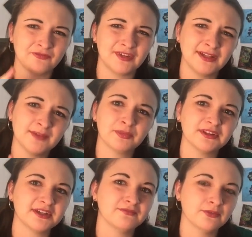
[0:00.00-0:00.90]
really
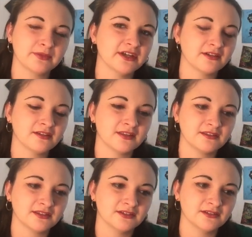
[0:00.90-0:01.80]
playful manner
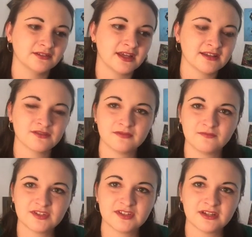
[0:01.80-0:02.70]
that the last
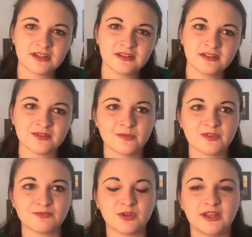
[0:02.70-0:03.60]
one was sung in. This one
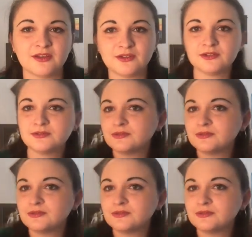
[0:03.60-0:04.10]
was more like,